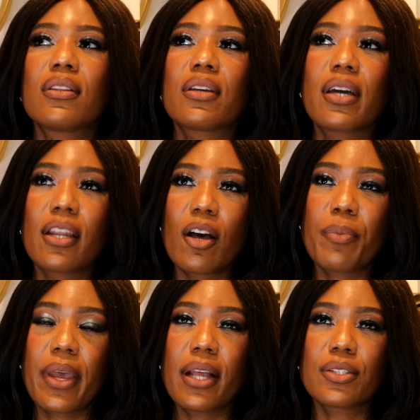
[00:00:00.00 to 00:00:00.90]
the
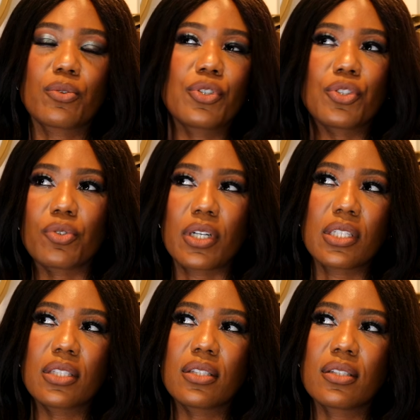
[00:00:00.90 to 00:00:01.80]
cutout pants or
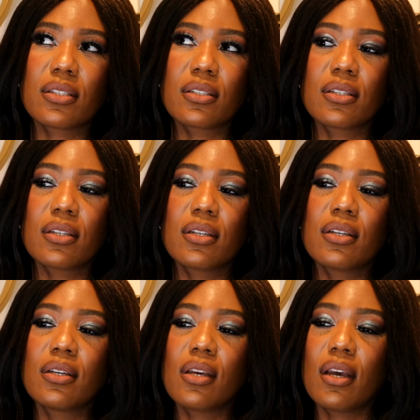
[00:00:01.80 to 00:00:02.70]
shorts.
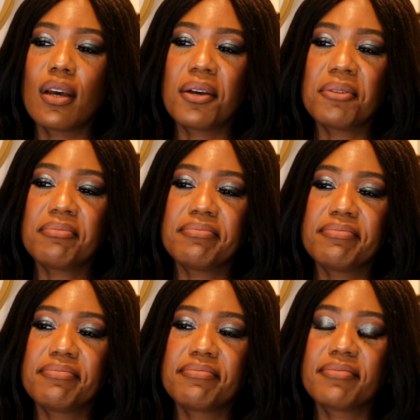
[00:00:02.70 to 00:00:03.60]
I
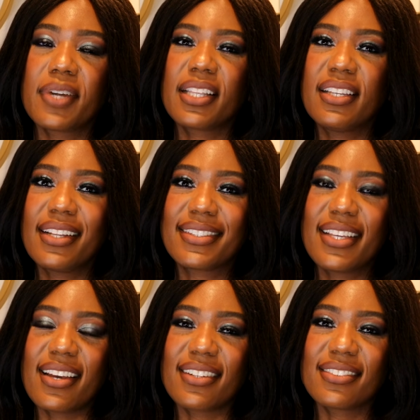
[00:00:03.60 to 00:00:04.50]
think that's
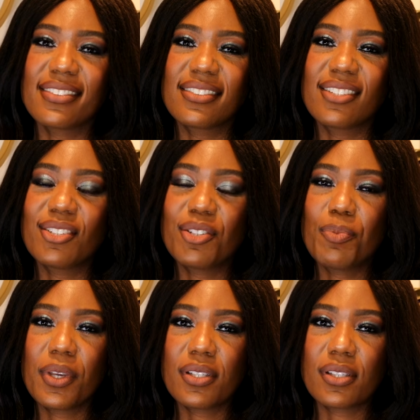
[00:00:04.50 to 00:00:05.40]
it. Those are the
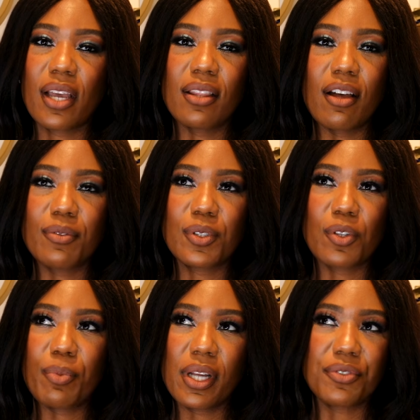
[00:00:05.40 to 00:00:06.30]
pieces I love
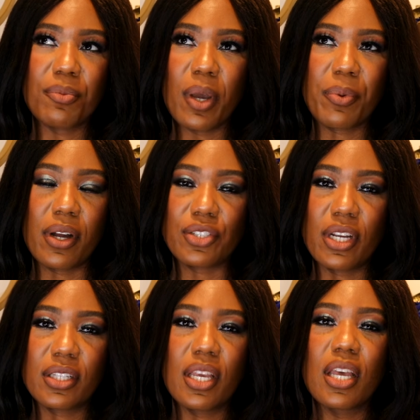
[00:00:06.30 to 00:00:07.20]
so much from Y
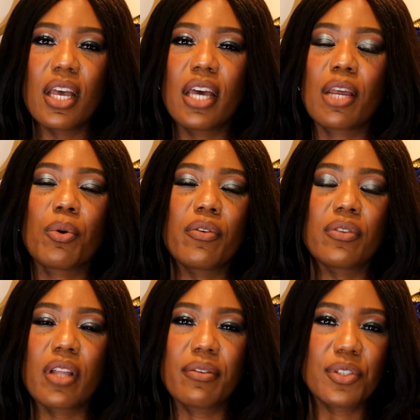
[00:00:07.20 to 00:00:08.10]
Project, and I would
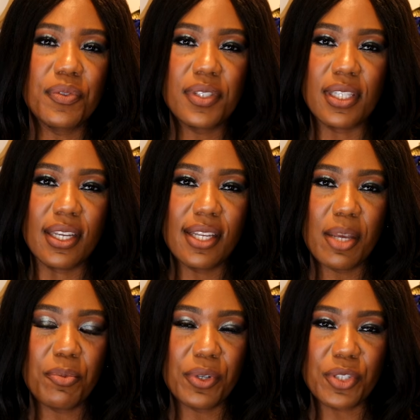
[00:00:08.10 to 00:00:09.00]
have loved to have seen
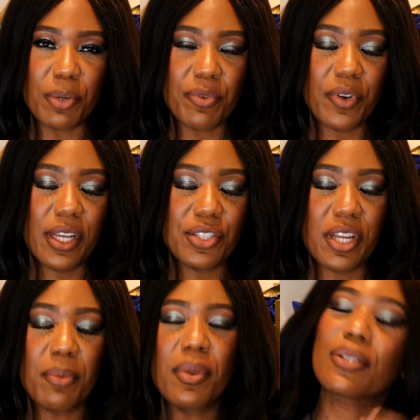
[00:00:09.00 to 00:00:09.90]
him reinterpret for
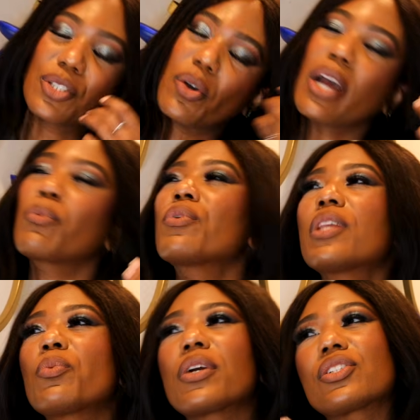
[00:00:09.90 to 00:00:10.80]
H&M. So I
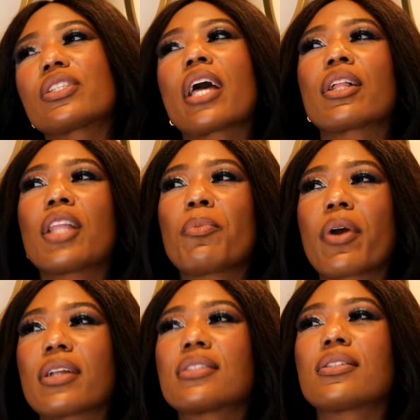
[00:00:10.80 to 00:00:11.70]
really wish that Glenn
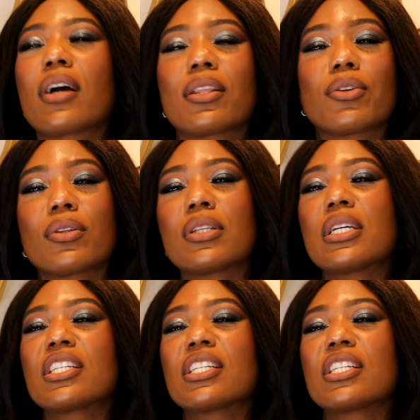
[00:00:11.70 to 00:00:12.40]
Martens dug a little